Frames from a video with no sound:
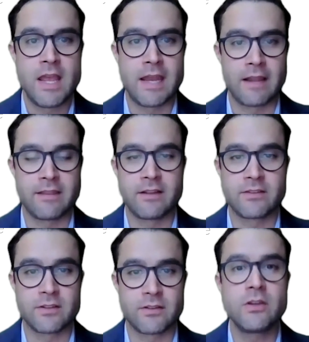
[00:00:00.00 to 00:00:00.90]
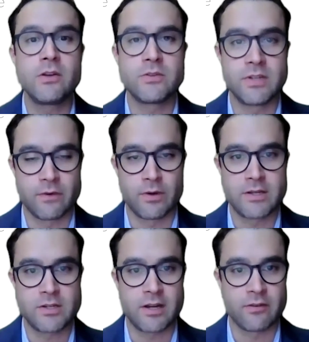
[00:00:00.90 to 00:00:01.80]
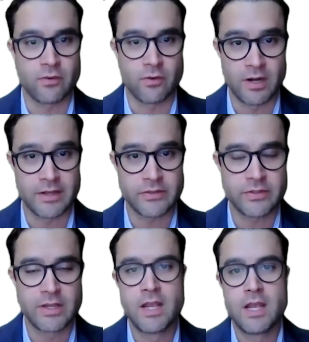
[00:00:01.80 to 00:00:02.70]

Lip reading: And I think it's a huge differentiator for us,